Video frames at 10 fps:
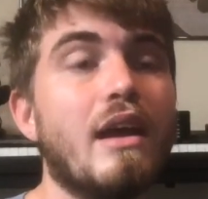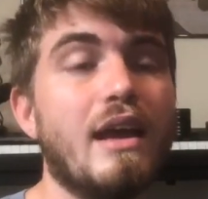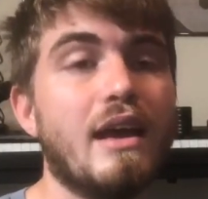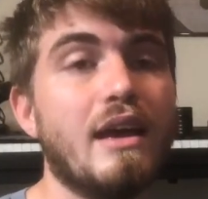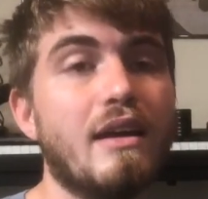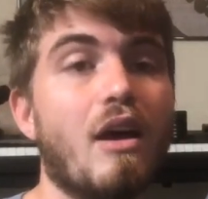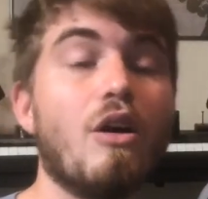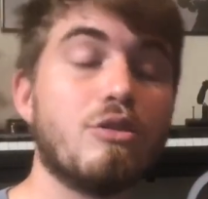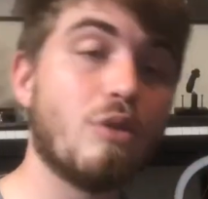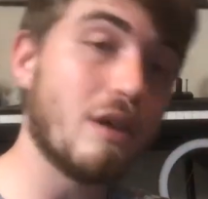And
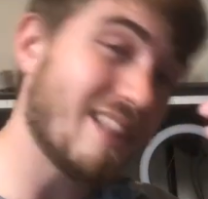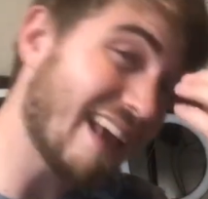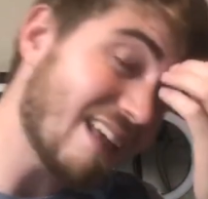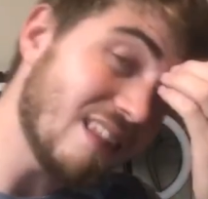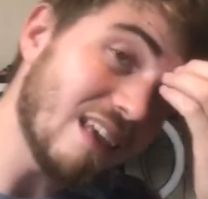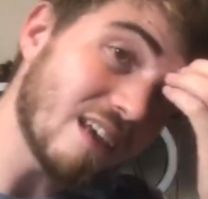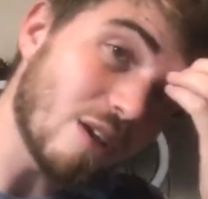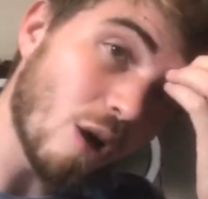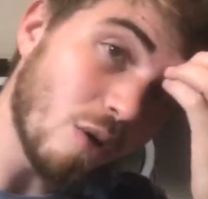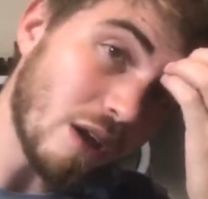also I like the
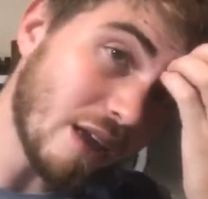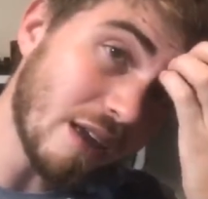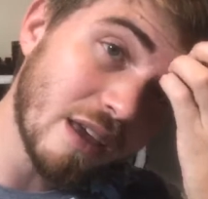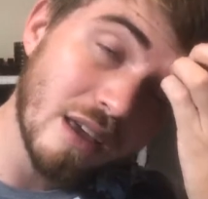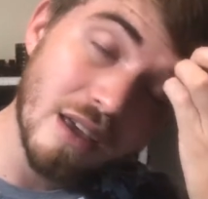encoding